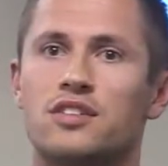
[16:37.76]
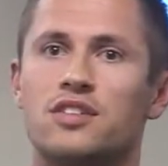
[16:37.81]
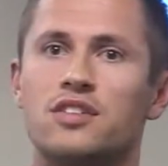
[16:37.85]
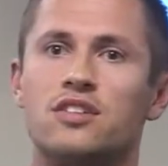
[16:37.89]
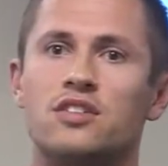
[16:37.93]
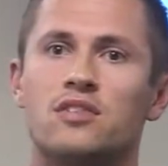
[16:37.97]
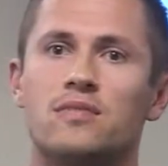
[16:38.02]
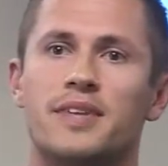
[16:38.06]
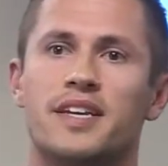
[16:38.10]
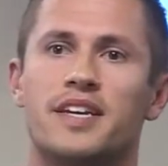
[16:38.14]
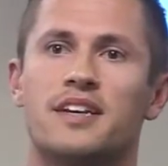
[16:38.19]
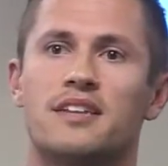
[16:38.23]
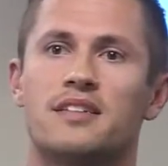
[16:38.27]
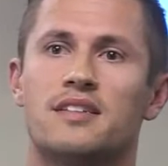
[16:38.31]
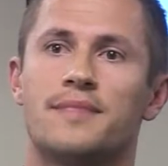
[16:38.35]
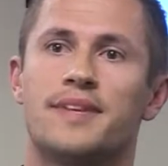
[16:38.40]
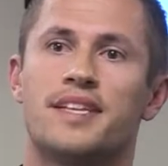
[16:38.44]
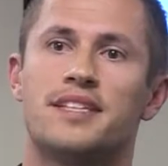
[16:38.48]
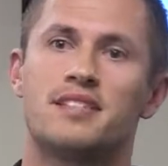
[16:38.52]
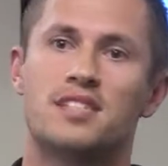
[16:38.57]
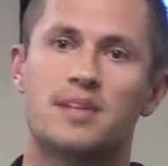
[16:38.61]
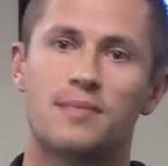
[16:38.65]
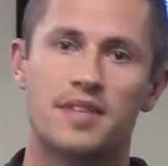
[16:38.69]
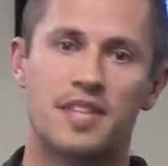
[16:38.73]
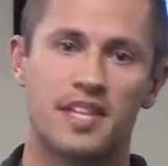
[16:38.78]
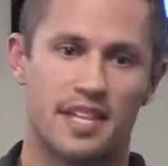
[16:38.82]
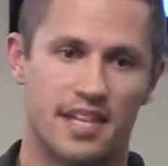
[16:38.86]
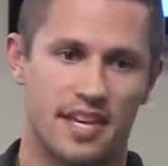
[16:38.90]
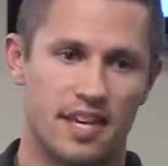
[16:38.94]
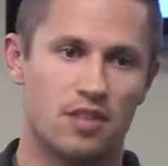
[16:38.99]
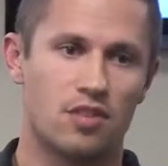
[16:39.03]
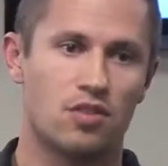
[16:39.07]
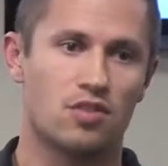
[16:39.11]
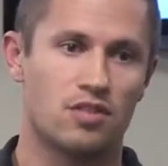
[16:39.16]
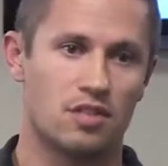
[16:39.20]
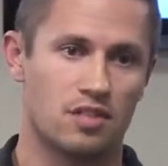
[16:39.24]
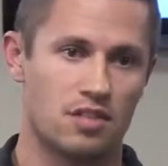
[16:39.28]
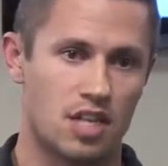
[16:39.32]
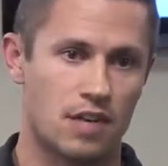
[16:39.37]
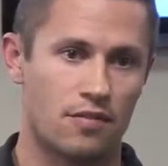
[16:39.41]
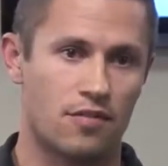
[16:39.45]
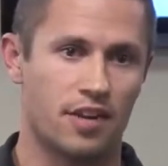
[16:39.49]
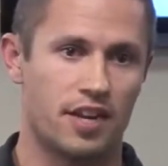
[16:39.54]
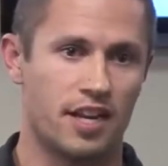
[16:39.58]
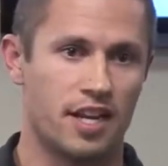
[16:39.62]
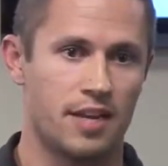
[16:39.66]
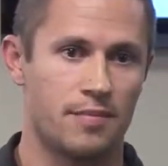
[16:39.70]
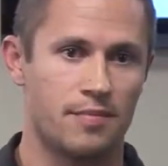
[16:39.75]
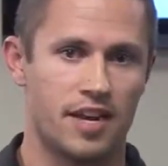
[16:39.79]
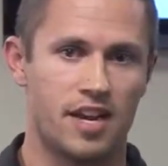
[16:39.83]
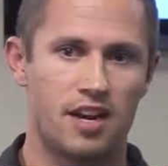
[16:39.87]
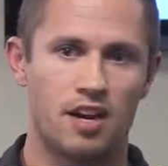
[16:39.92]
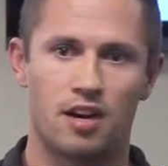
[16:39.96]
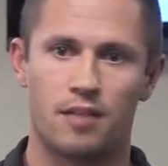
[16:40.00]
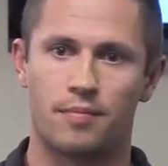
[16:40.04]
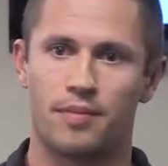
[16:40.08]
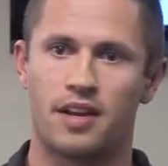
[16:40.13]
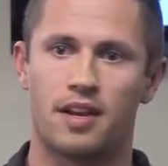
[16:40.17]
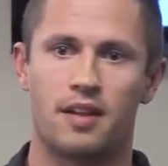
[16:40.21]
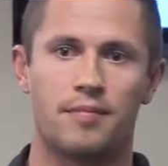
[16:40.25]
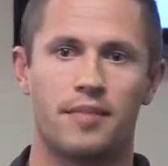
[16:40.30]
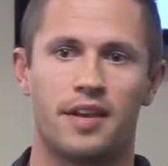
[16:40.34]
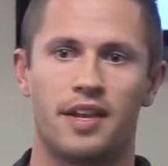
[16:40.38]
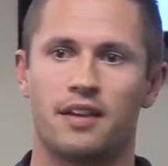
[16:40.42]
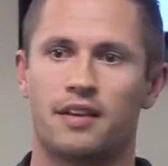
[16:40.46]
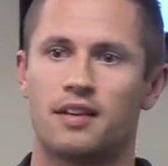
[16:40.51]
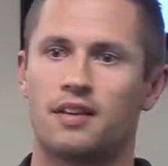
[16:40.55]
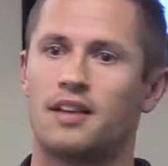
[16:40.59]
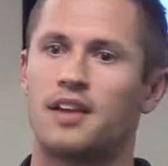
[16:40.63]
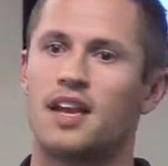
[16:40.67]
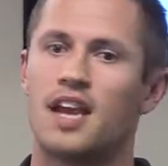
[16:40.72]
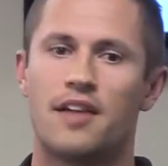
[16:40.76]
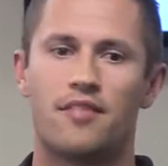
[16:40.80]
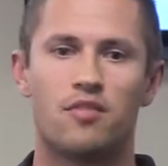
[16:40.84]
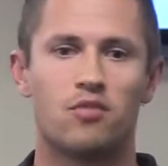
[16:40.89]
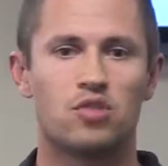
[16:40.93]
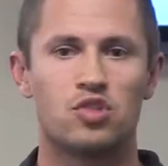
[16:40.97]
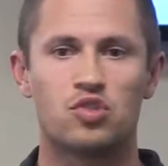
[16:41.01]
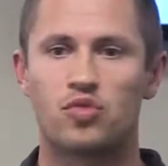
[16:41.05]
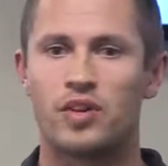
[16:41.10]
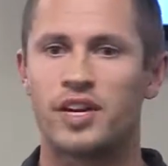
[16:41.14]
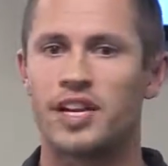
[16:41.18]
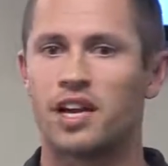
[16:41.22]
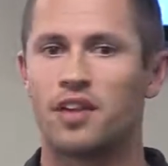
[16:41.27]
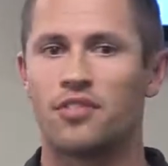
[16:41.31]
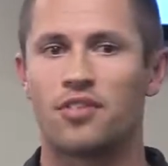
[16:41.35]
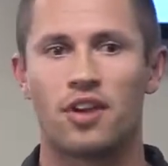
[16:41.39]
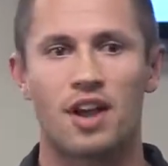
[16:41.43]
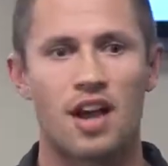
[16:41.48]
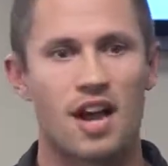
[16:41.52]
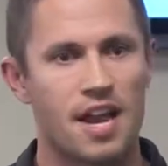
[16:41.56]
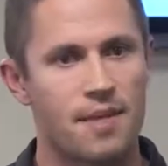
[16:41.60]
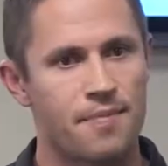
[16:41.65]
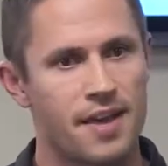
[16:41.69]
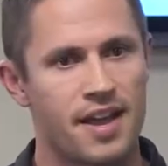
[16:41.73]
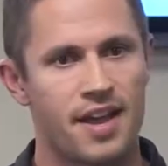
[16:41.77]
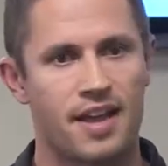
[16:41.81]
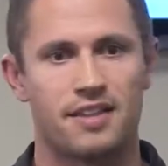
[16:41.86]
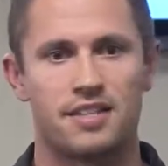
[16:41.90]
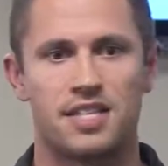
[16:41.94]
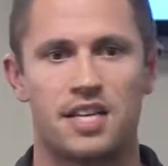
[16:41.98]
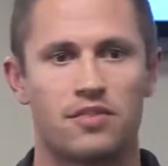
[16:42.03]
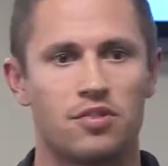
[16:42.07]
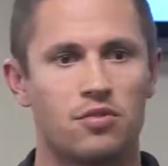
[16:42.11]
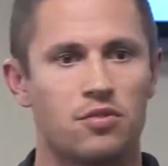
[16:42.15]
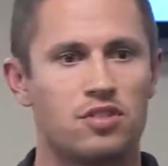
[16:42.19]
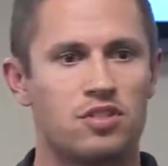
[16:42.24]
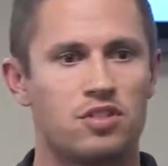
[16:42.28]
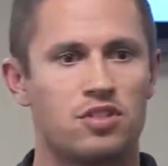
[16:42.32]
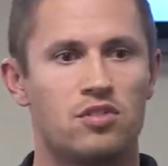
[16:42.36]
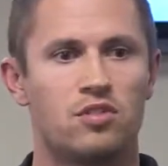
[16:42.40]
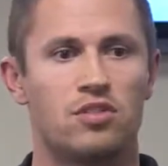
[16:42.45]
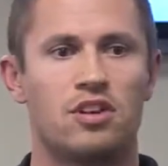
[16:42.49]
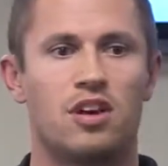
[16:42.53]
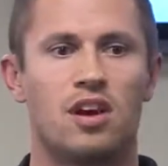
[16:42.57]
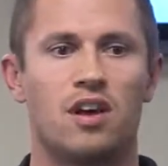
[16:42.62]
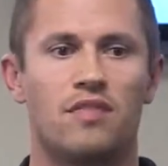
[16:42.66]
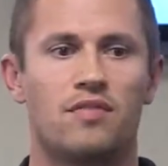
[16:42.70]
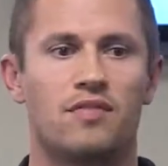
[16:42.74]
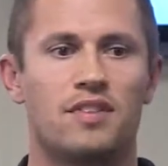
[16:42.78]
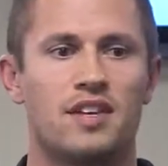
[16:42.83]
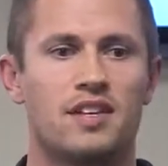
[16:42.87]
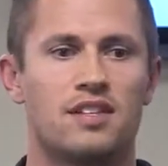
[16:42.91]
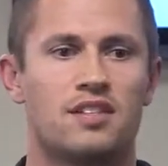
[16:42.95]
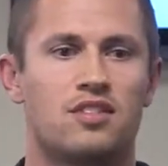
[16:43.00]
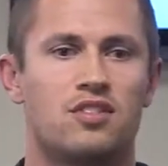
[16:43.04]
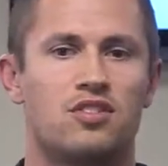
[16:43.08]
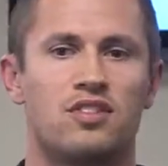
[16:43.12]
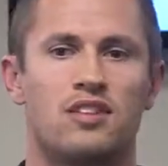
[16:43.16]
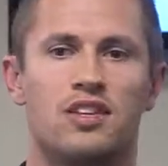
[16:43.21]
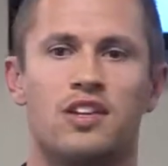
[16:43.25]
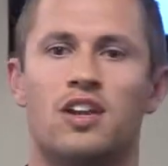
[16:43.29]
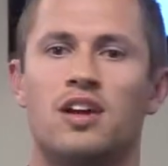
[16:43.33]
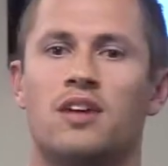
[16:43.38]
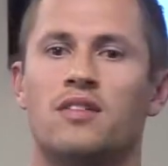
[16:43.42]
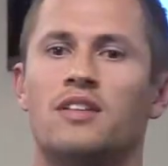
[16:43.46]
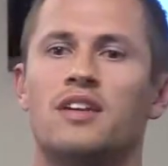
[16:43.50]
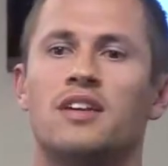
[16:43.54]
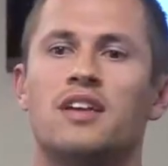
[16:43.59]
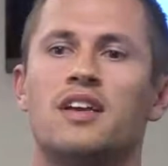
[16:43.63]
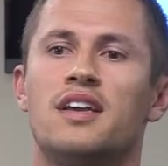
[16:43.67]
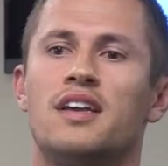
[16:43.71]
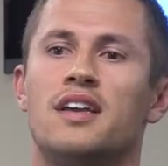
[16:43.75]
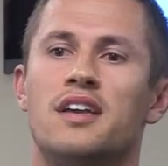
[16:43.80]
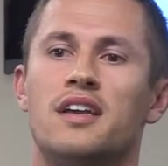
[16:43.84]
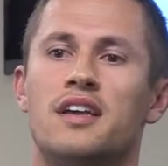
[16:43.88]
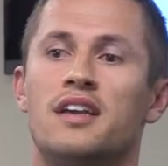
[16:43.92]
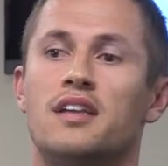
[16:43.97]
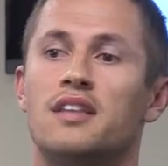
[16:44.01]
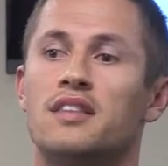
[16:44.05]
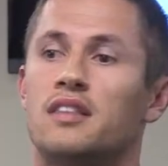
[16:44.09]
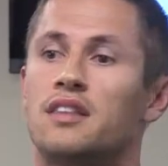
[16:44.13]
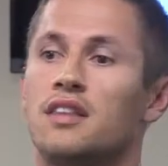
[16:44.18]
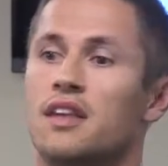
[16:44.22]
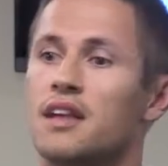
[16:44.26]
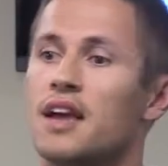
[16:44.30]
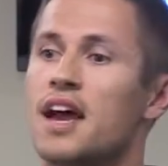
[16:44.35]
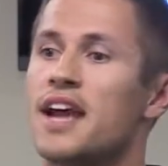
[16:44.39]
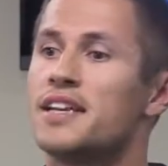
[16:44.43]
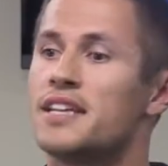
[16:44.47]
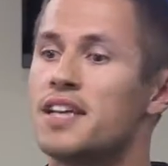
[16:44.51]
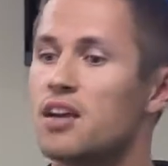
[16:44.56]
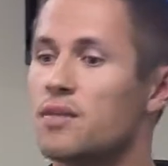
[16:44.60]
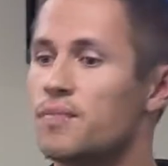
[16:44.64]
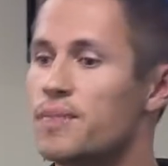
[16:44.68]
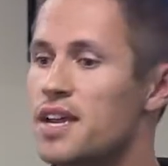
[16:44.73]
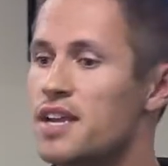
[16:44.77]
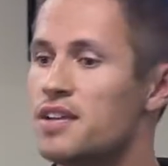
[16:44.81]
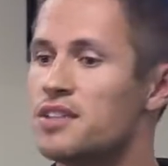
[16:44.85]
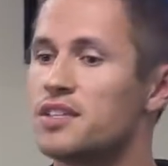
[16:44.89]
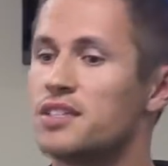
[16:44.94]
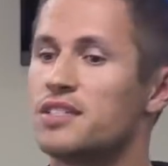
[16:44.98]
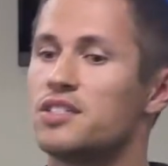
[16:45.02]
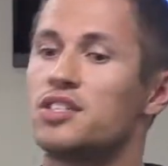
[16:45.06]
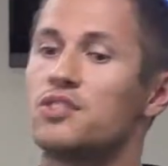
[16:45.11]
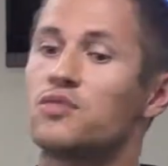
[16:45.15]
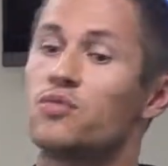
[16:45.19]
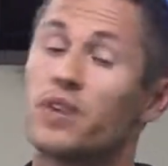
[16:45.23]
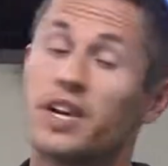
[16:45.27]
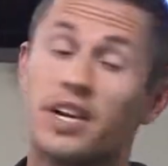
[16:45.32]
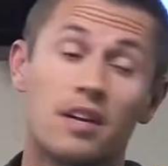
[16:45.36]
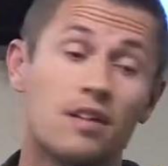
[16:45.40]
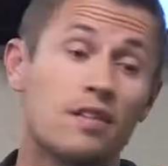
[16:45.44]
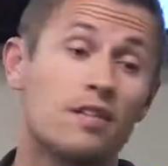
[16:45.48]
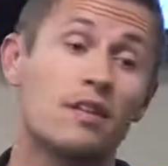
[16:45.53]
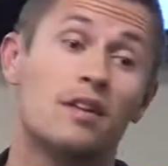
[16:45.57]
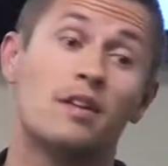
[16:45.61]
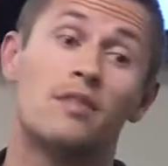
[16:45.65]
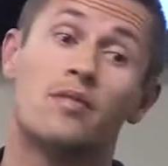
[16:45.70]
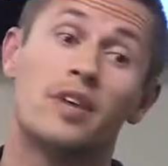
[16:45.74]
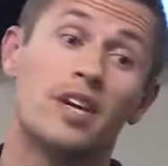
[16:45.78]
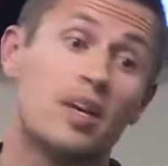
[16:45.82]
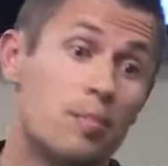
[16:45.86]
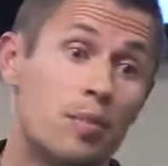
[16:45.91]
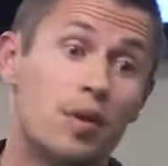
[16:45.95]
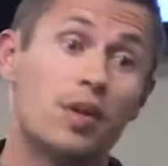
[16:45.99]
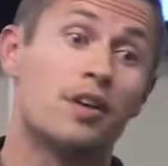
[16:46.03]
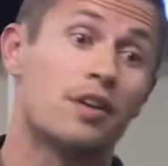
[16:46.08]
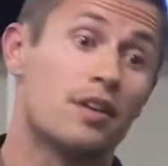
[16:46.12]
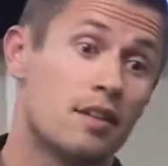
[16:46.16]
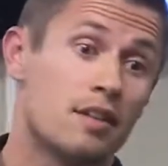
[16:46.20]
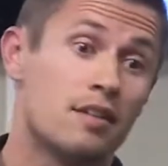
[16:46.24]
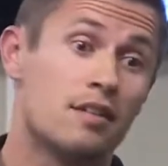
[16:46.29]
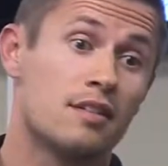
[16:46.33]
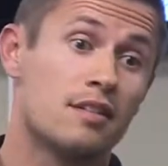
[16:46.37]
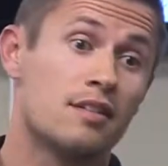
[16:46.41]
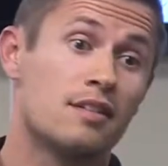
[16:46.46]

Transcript: too because, I mean, some of the Kindles and stuff are getting better, but I mean, everyone's reading on their iPads, everyone's doing all of this, I tell patients, just read a book.